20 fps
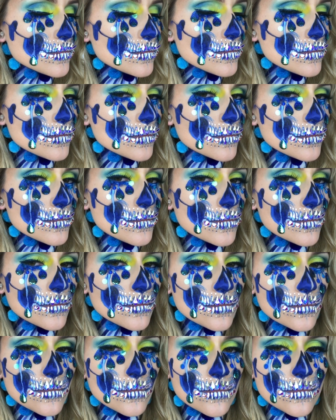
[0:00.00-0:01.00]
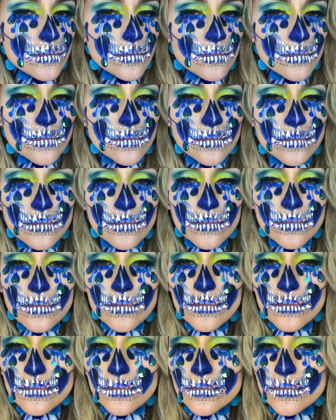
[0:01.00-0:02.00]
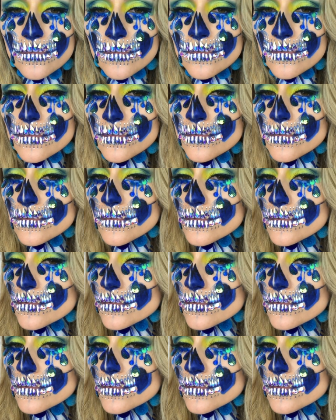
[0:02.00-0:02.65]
I got sent those from Jazzy Glitter